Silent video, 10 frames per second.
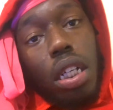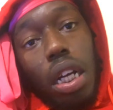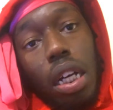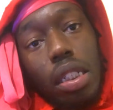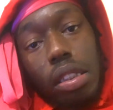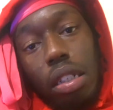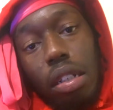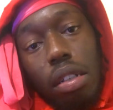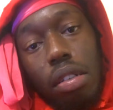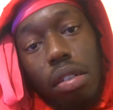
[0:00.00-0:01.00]
Like I
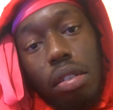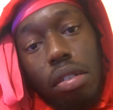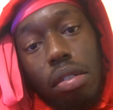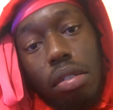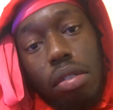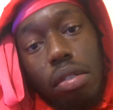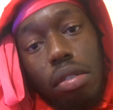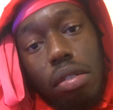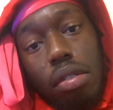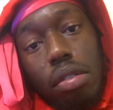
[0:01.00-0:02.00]
said,
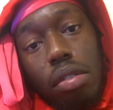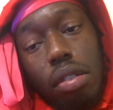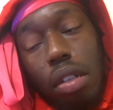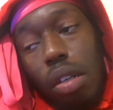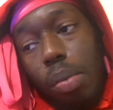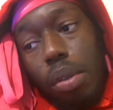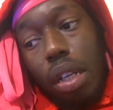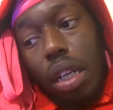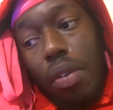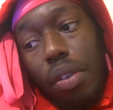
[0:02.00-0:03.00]
I hope
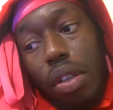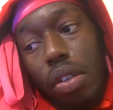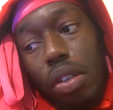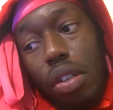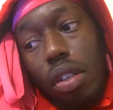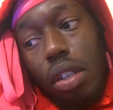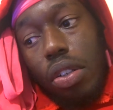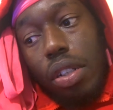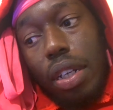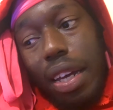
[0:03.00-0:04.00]
y'all are having a good a
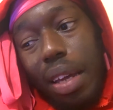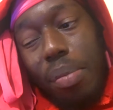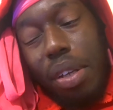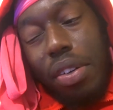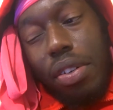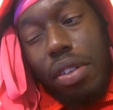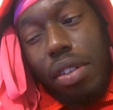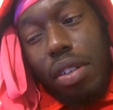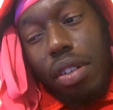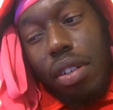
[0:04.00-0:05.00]
good time here.
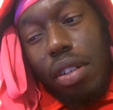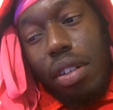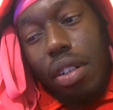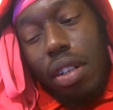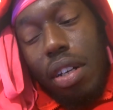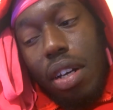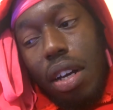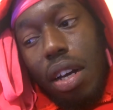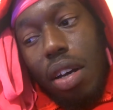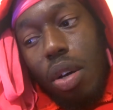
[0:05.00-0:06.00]

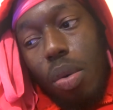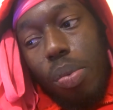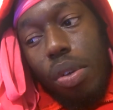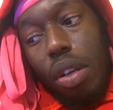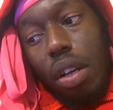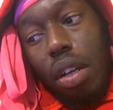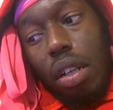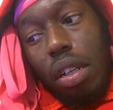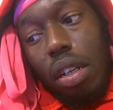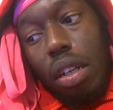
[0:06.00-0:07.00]
I hope
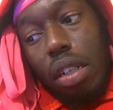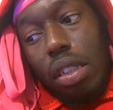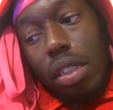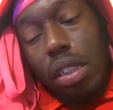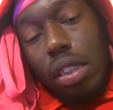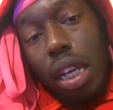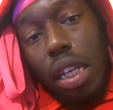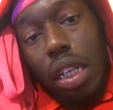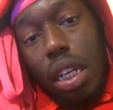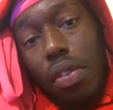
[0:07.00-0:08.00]
y'all are
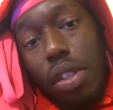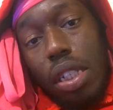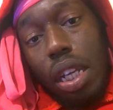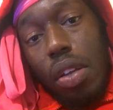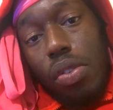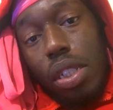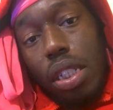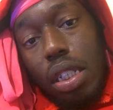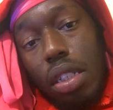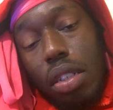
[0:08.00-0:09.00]
taking care of yourselves
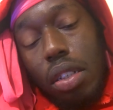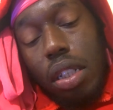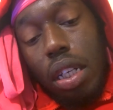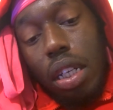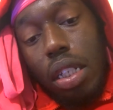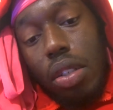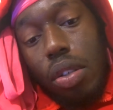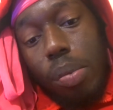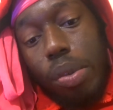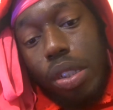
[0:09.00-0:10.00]
still, okay? Do
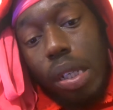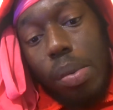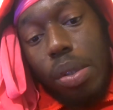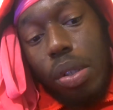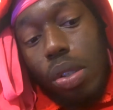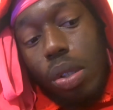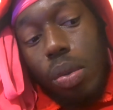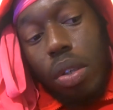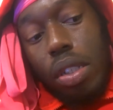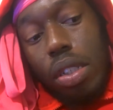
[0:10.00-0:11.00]
your push-ups, do your
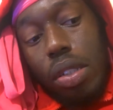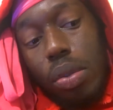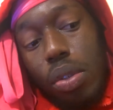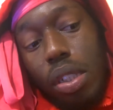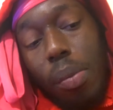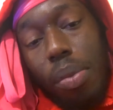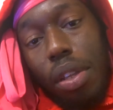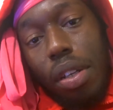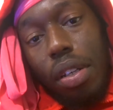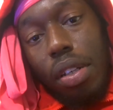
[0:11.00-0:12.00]
squats, do
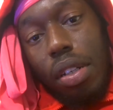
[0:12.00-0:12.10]
something.